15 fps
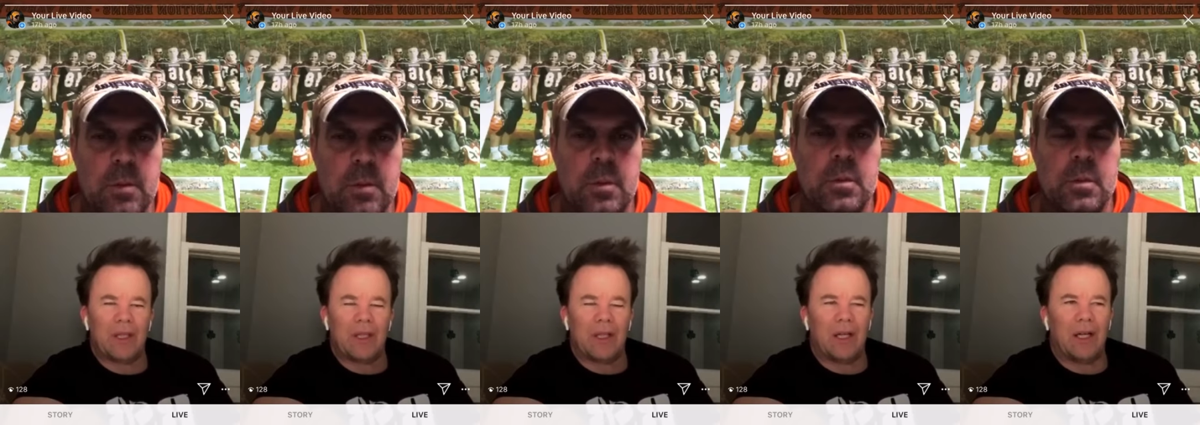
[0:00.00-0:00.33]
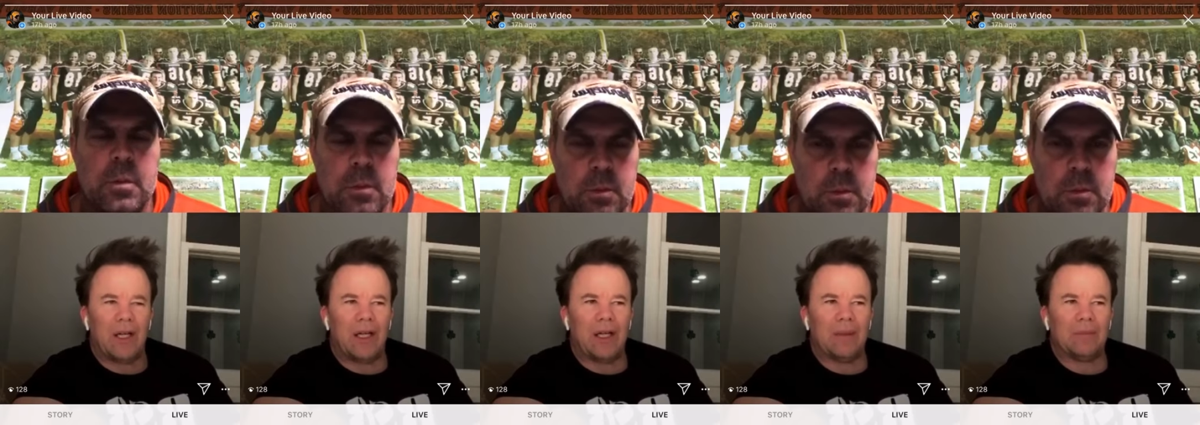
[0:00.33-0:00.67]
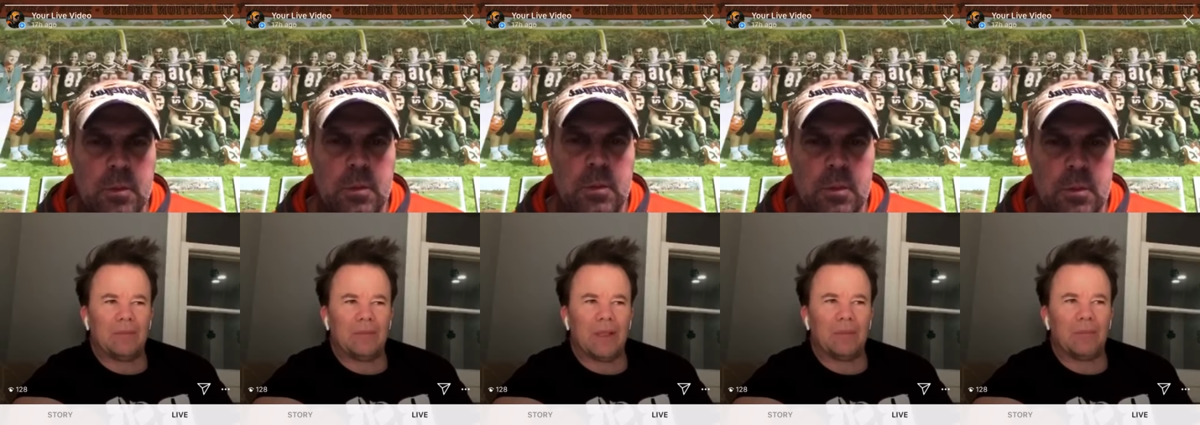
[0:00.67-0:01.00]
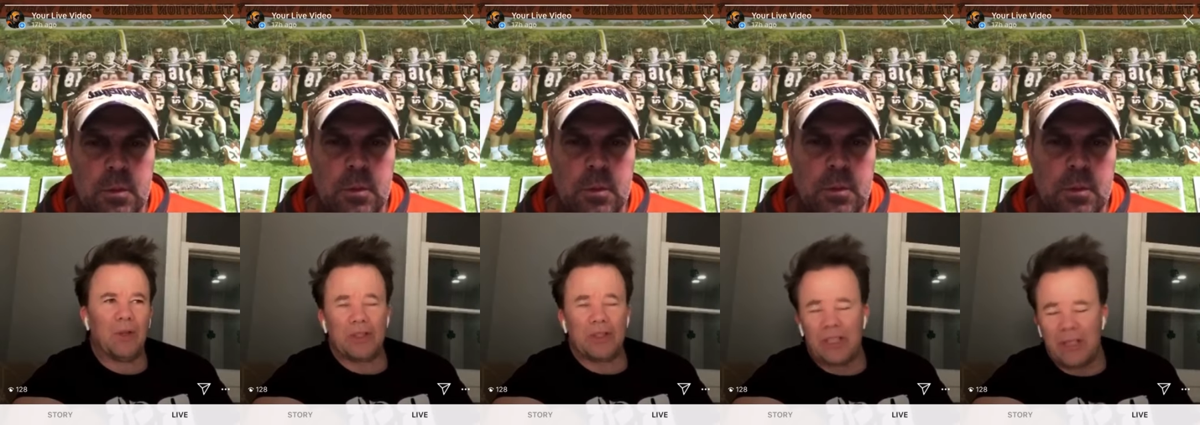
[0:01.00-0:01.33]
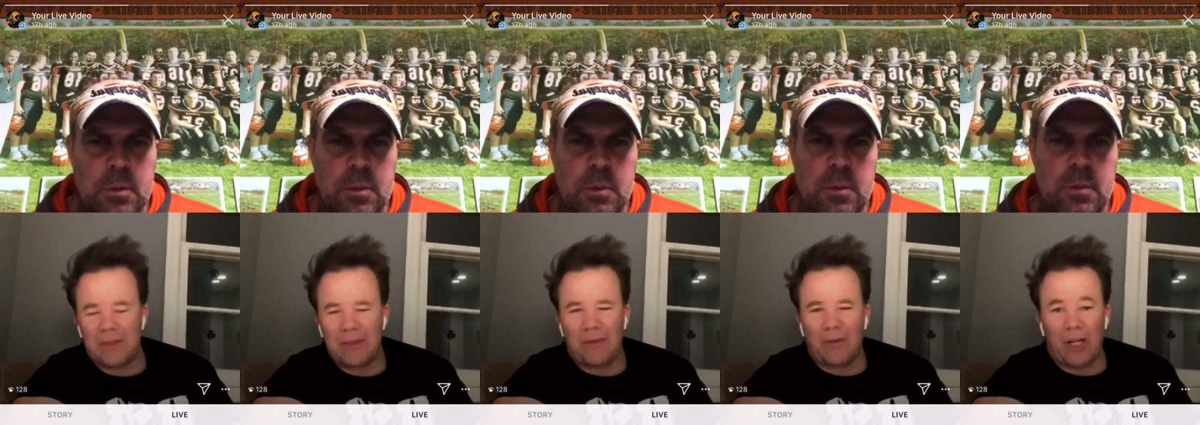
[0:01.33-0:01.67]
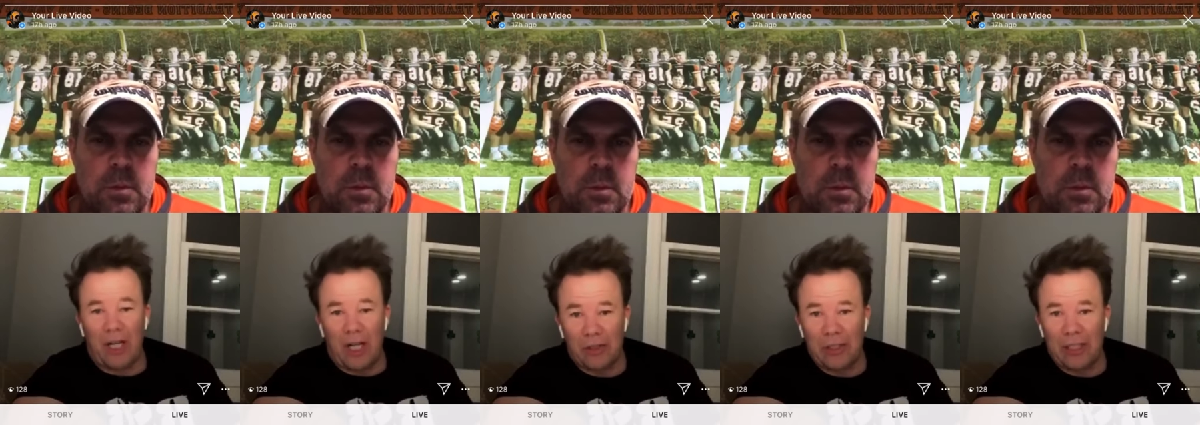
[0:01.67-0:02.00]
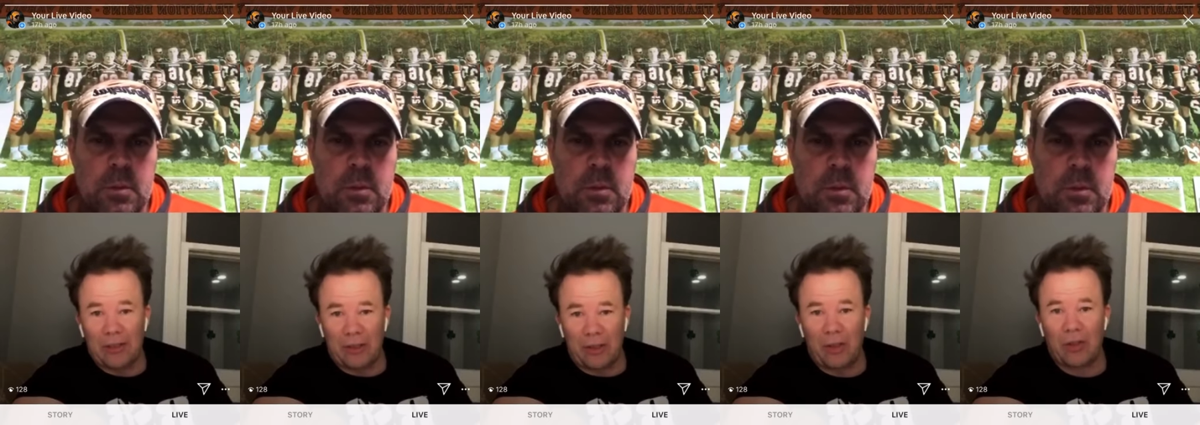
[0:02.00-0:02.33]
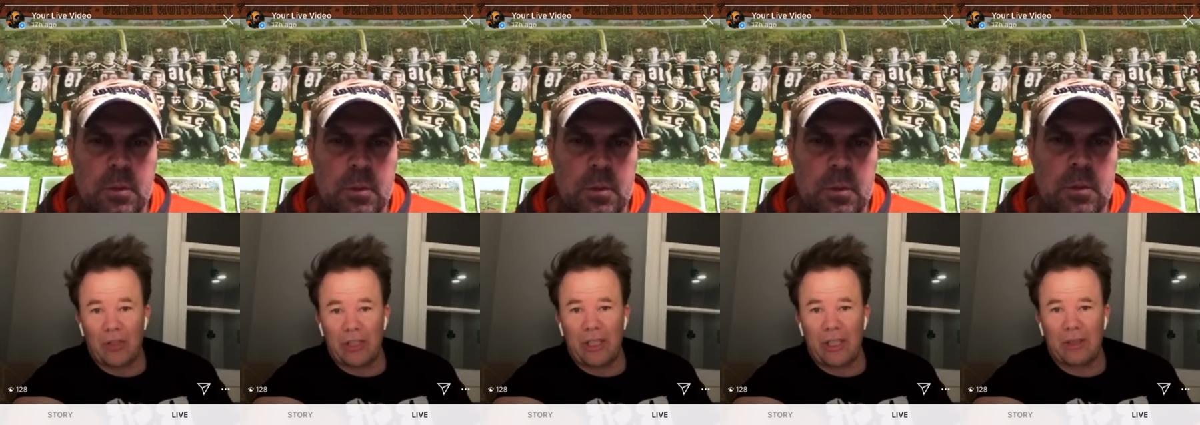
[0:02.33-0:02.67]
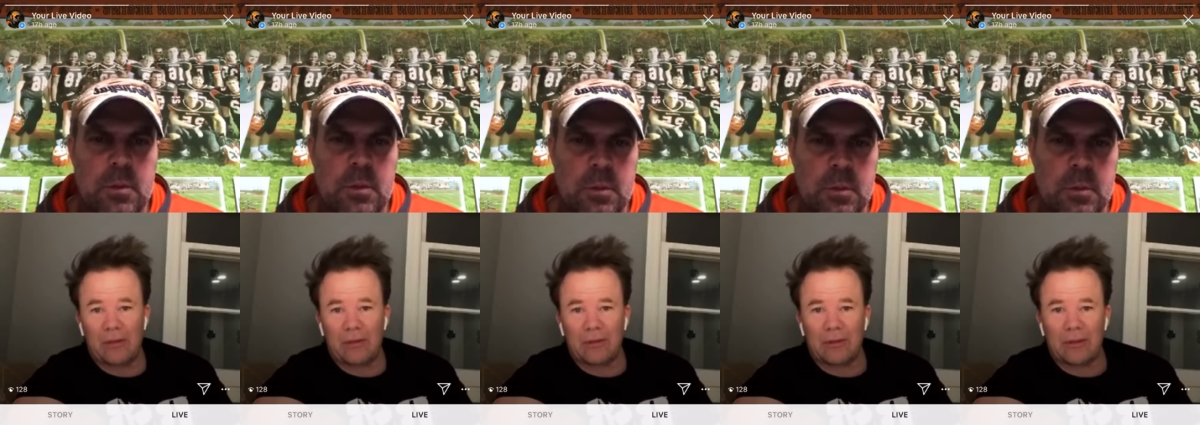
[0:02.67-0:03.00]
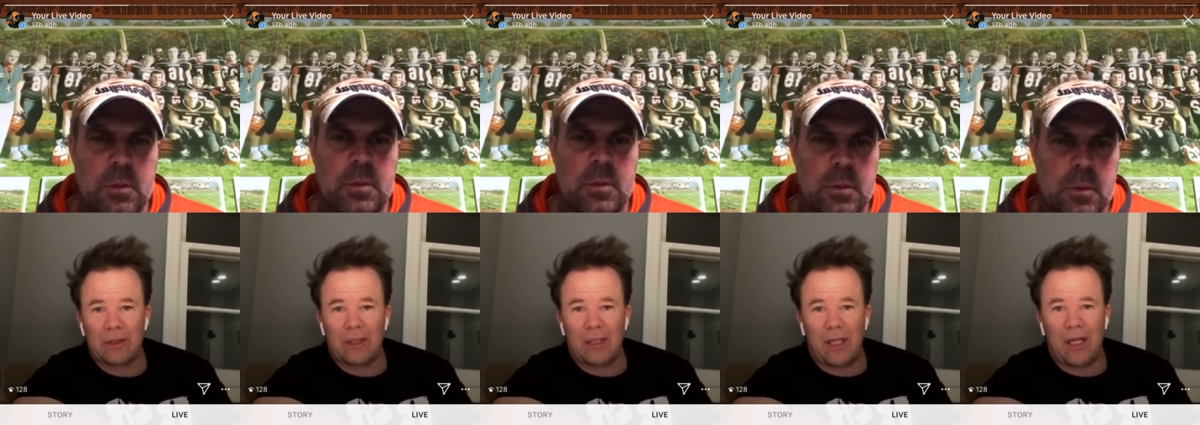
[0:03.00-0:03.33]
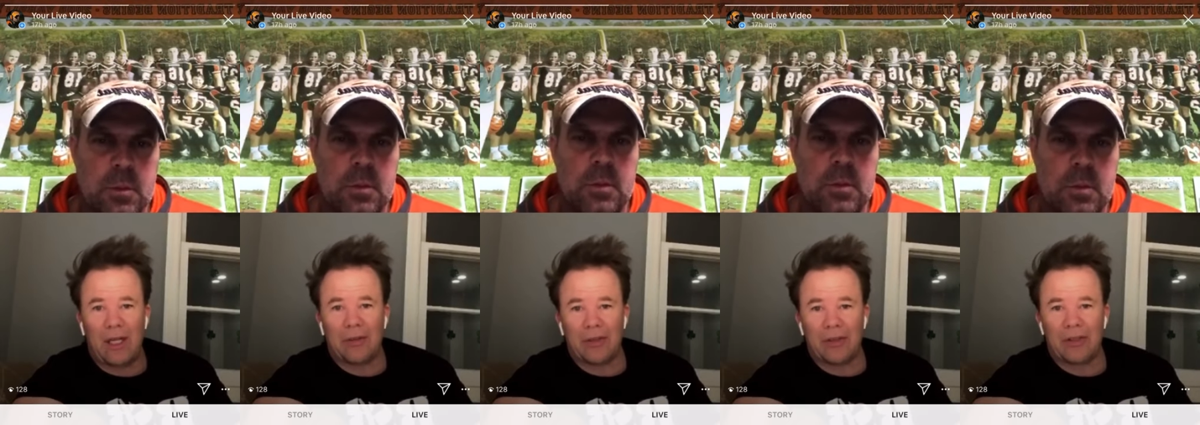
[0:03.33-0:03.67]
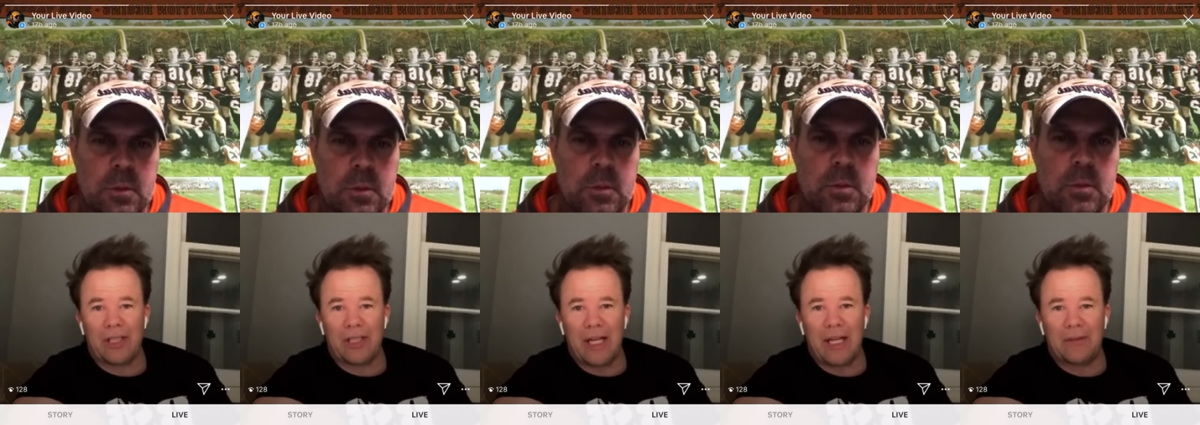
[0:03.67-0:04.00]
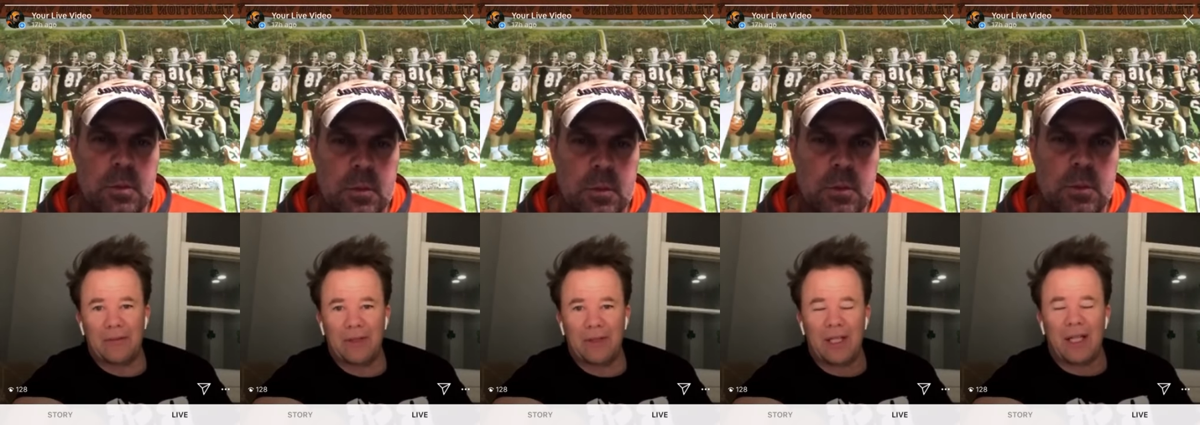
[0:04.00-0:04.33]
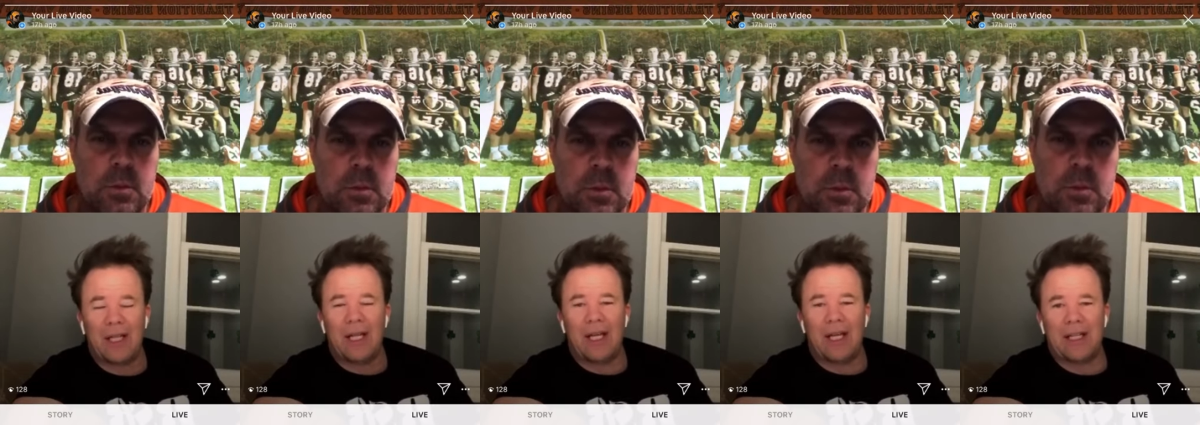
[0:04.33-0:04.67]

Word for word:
Speaker 1: Um, most teams have a contract negotiator on their staff, and that's